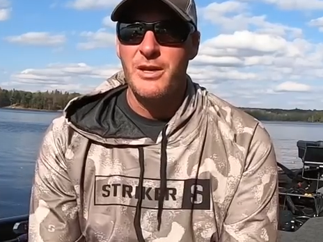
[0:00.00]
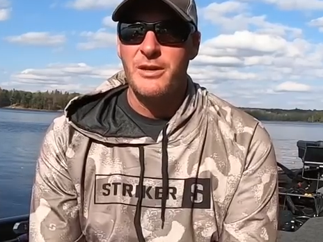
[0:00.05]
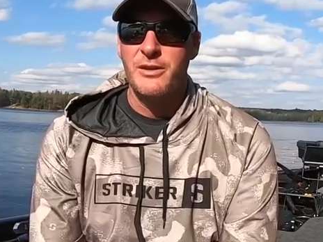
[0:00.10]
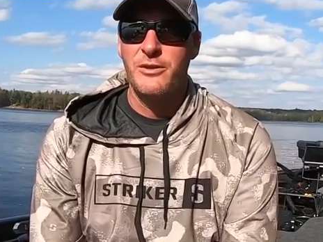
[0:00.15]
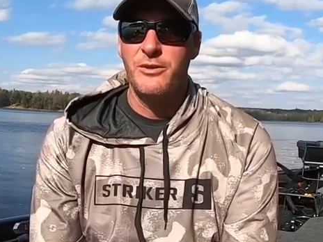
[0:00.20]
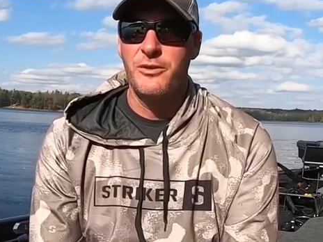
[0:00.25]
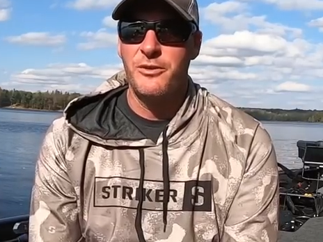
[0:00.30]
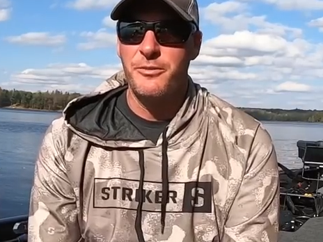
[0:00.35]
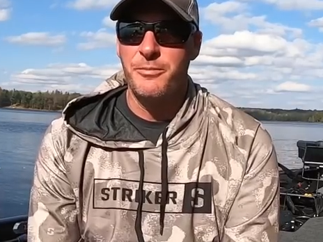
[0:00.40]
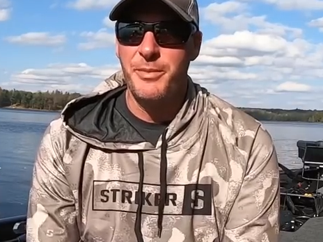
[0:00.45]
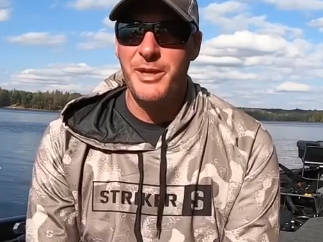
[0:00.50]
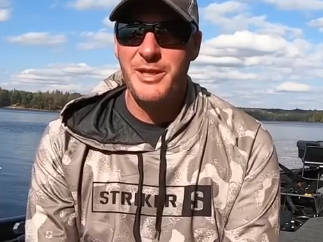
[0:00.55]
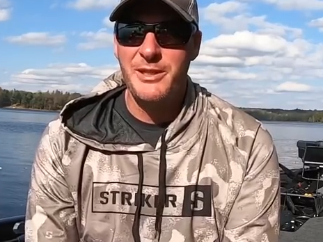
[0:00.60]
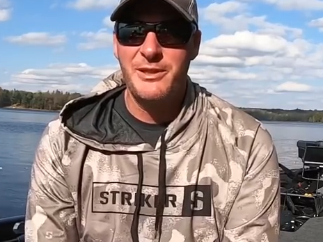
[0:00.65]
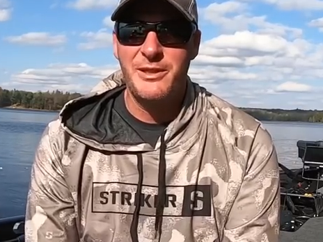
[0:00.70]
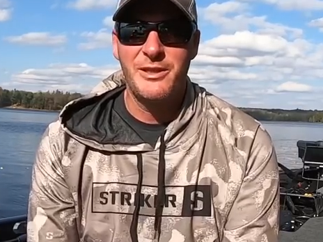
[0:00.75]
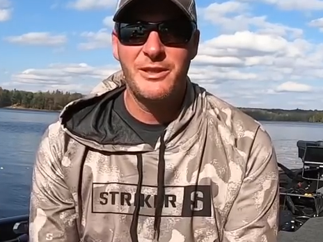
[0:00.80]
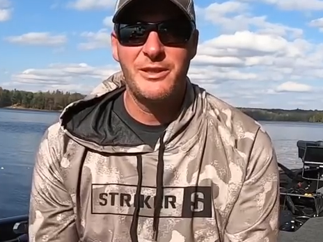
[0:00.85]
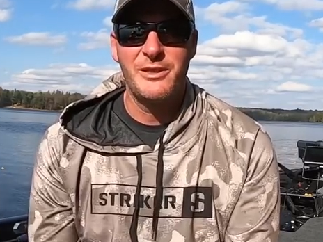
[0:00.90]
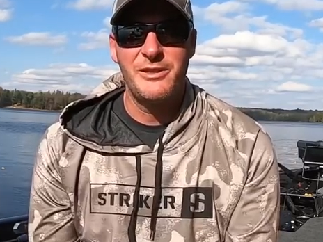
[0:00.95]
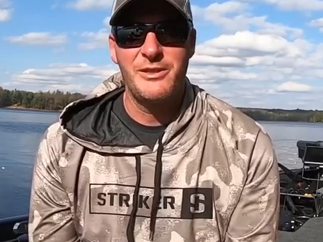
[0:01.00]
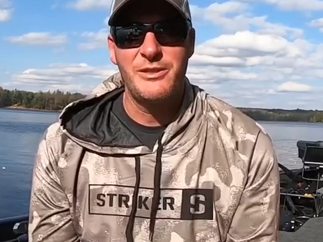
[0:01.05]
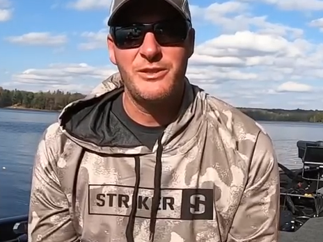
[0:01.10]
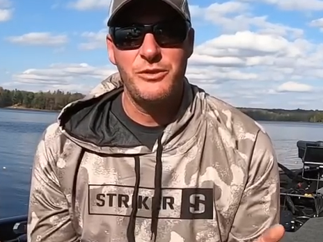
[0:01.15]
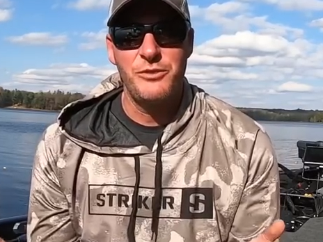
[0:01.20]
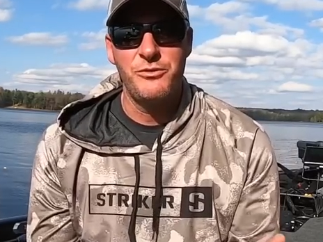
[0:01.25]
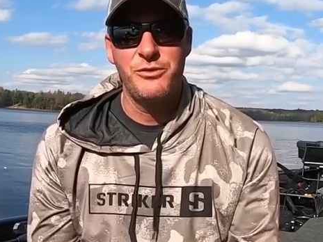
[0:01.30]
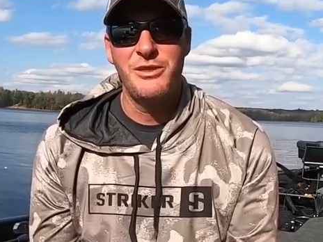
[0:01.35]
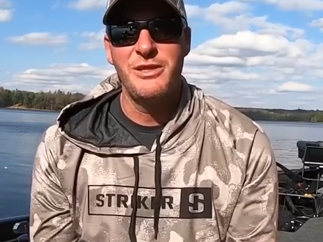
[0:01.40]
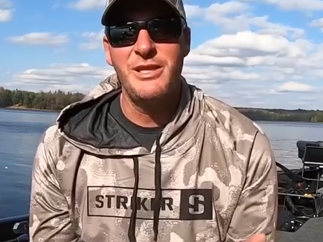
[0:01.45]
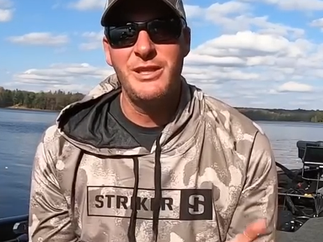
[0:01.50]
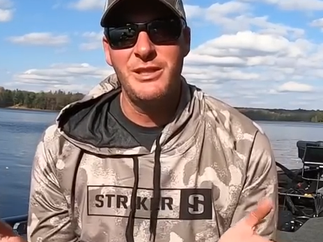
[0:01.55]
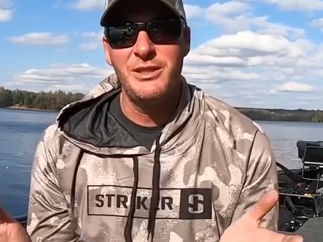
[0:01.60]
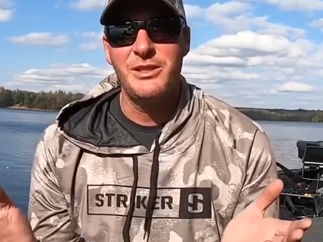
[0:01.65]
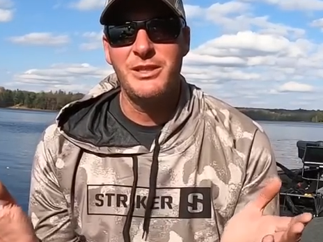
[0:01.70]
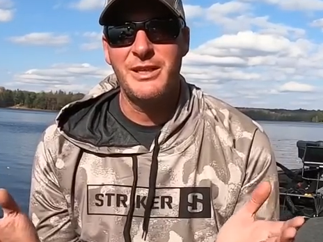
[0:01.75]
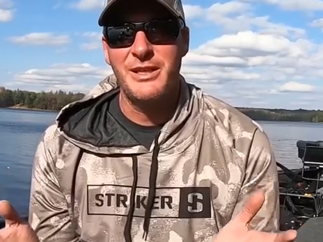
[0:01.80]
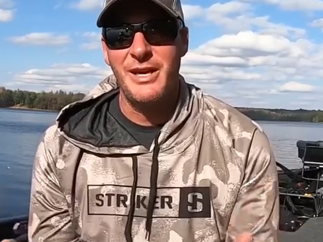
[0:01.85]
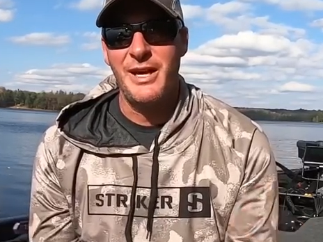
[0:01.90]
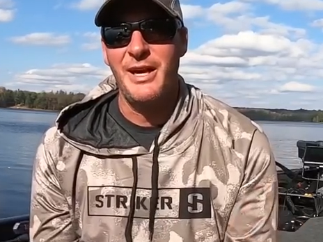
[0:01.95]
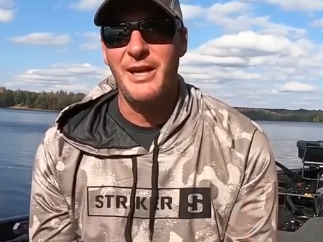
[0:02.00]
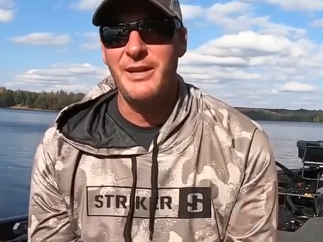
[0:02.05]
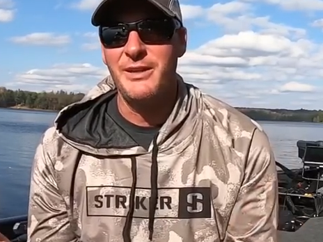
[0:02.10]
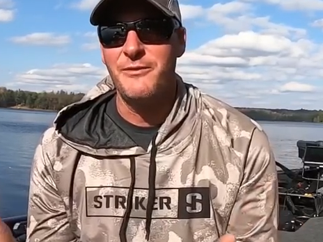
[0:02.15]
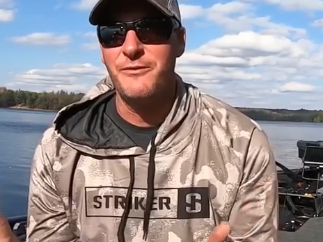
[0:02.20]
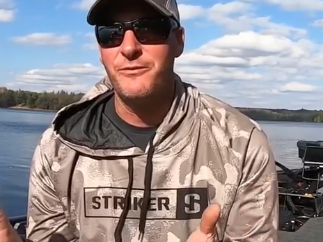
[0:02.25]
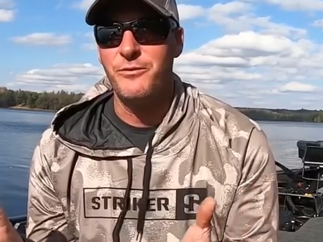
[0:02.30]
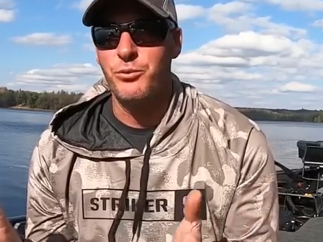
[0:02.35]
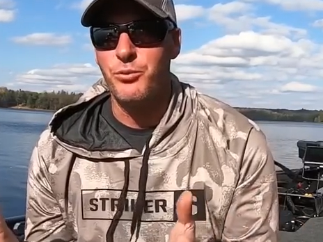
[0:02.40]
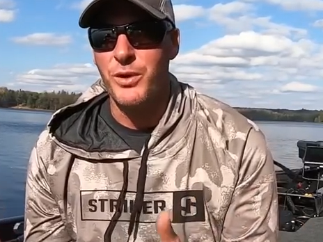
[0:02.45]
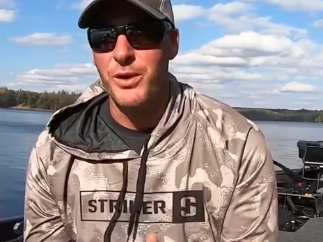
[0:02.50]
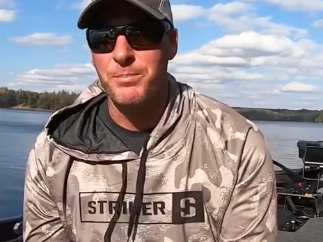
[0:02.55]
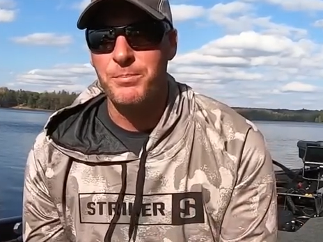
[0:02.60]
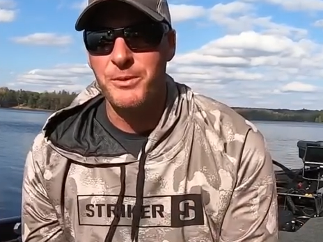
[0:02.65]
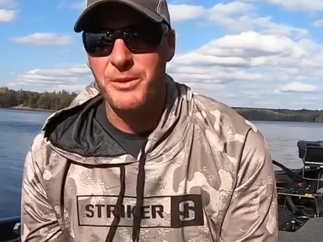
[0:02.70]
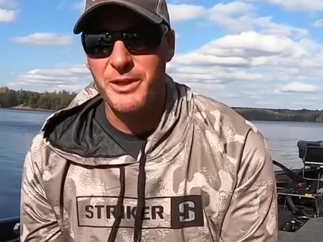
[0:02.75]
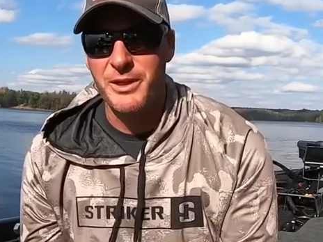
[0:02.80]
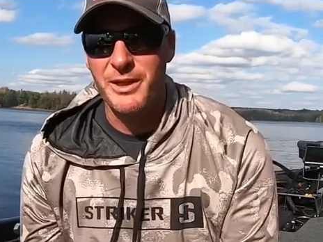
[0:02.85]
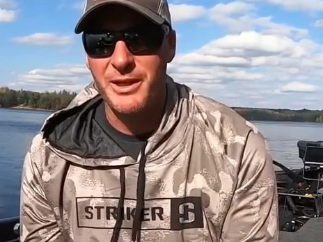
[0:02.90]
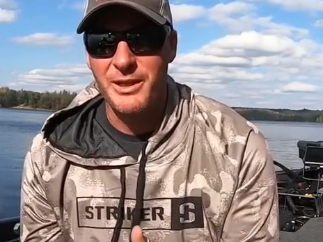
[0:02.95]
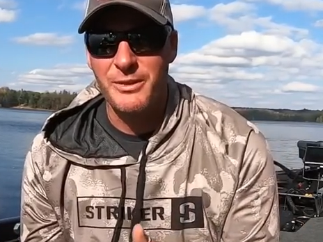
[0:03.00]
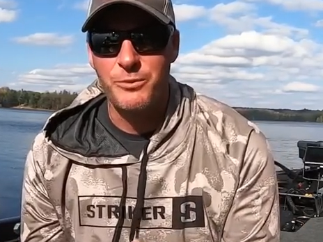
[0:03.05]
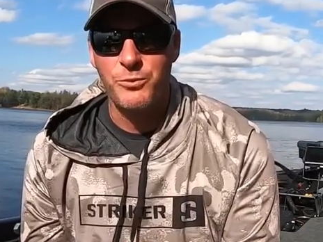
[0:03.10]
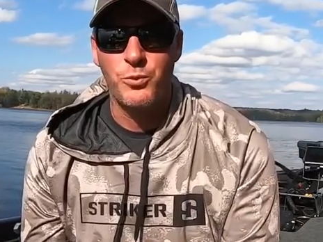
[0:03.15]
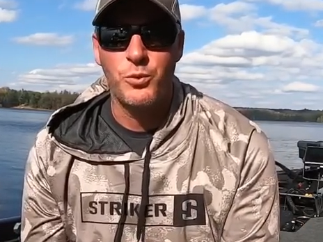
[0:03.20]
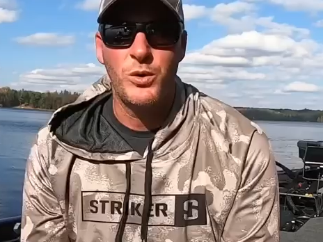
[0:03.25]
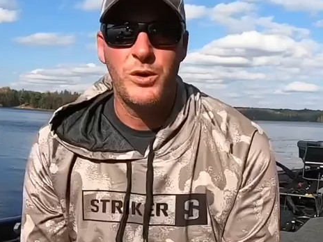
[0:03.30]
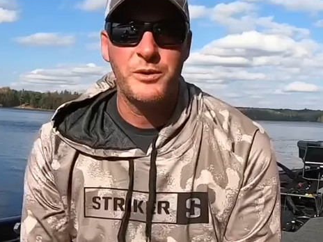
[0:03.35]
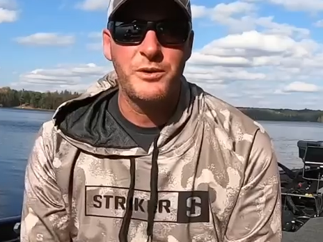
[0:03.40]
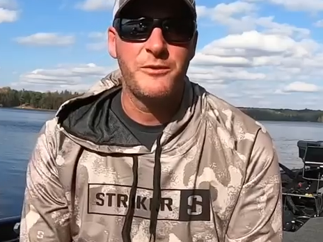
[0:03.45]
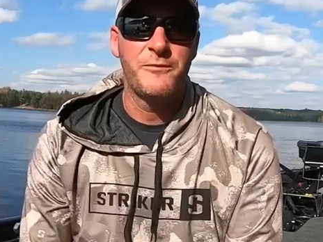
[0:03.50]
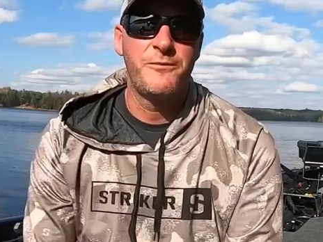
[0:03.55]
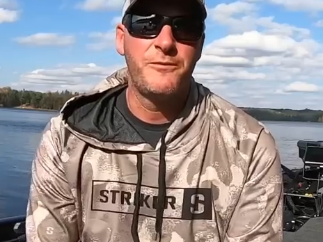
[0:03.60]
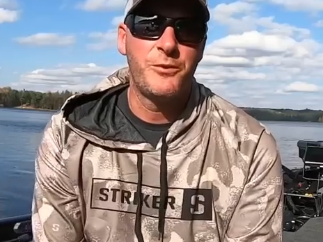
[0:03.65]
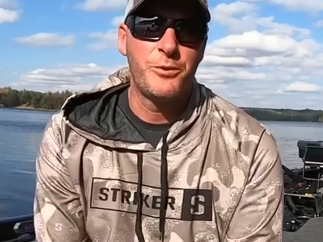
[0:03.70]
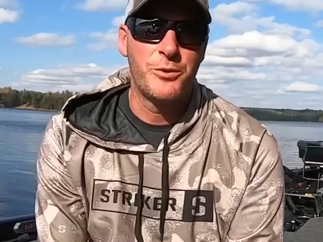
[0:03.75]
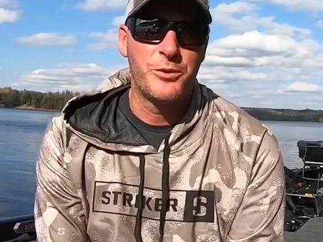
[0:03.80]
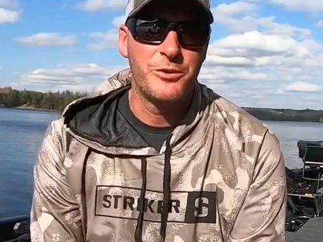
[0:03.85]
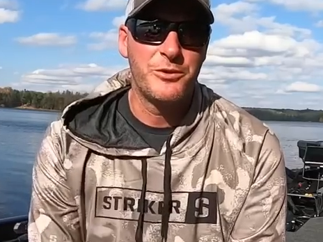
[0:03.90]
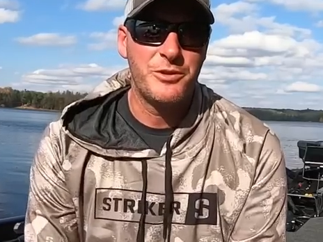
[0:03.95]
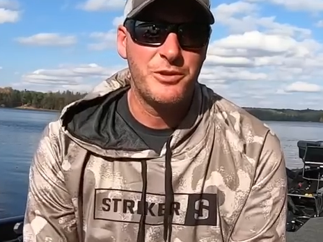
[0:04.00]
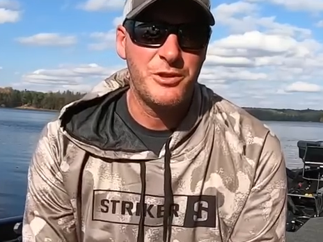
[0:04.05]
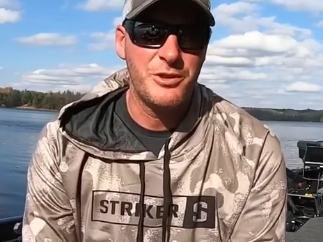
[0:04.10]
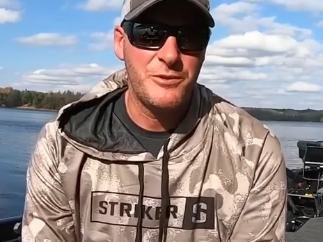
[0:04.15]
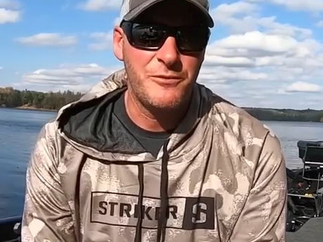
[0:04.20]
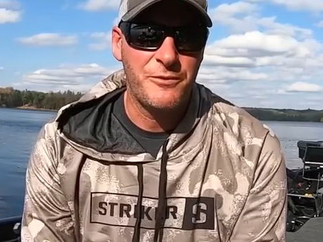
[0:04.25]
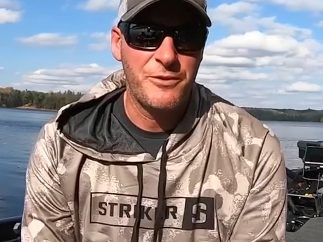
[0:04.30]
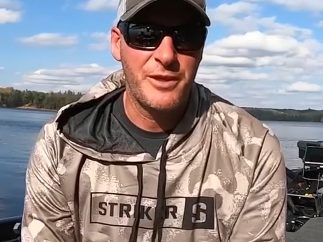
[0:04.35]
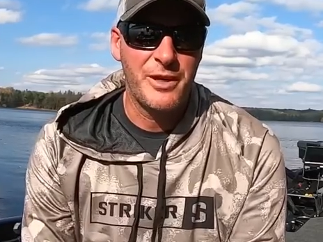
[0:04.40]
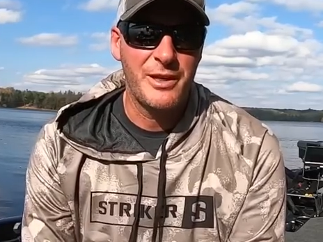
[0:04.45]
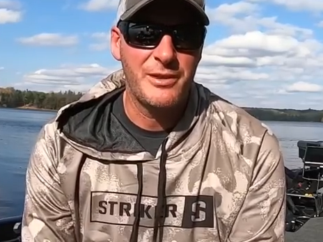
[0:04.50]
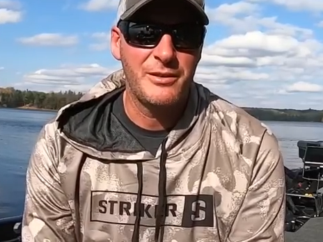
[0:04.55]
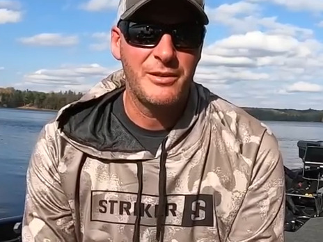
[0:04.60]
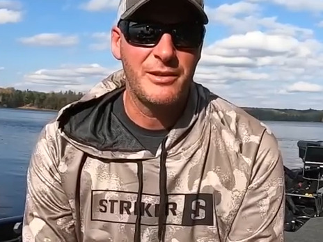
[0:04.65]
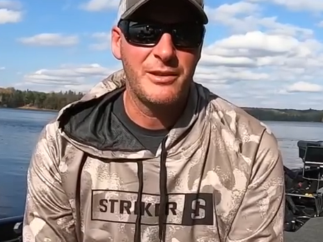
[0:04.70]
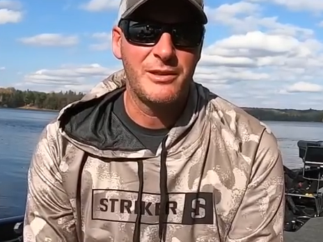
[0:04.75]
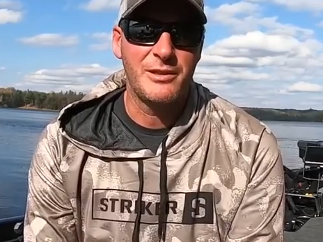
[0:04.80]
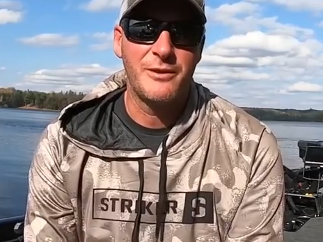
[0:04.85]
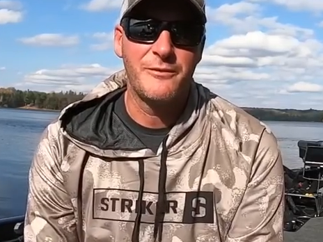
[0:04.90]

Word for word: You know, the main thing is you need to kind of replicate what the forage is for that lake.